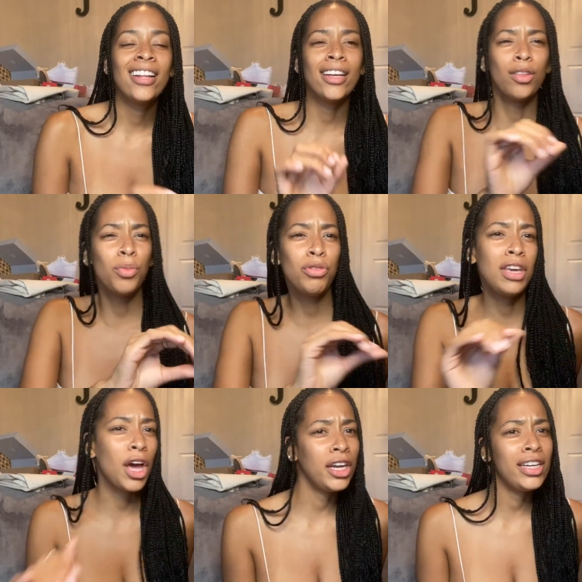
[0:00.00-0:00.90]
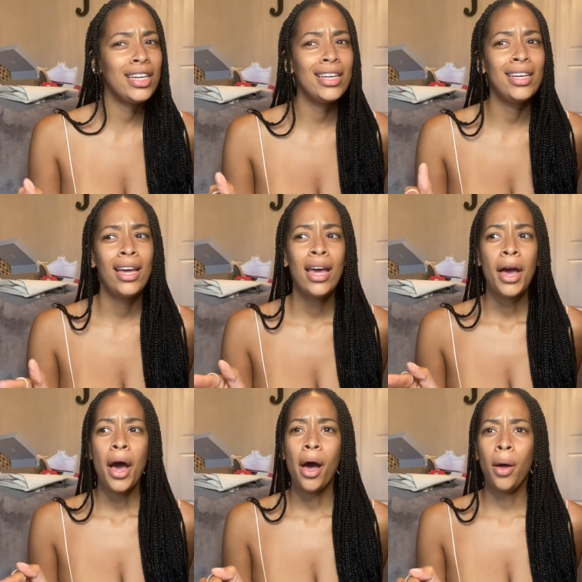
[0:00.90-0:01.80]
like the movie Honey,
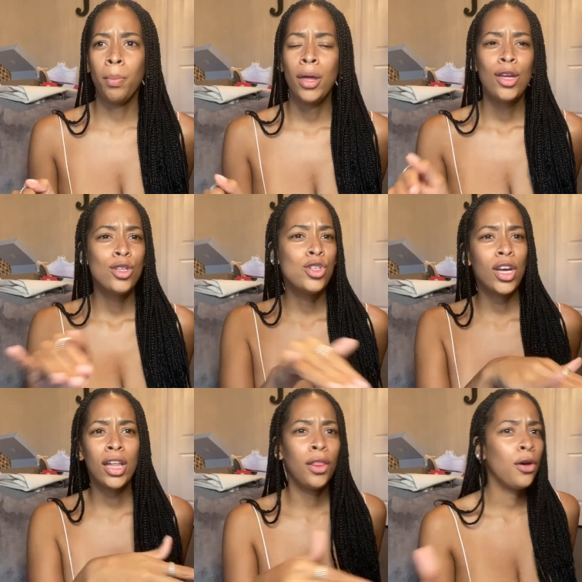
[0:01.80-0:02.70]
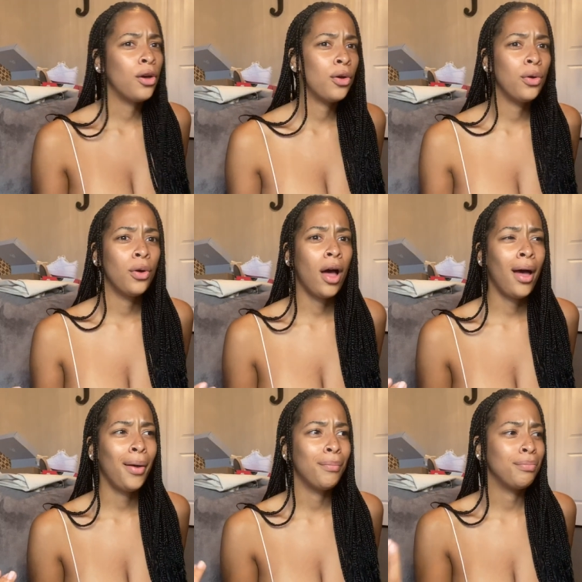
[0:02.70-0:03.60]
um, J Lo,
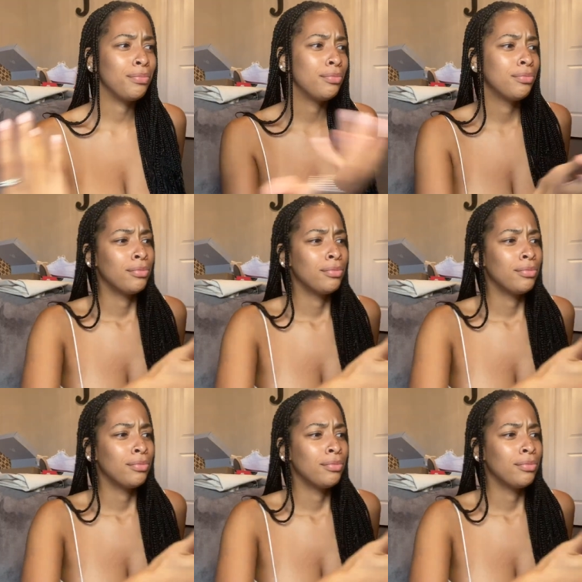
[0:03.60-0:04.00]
um,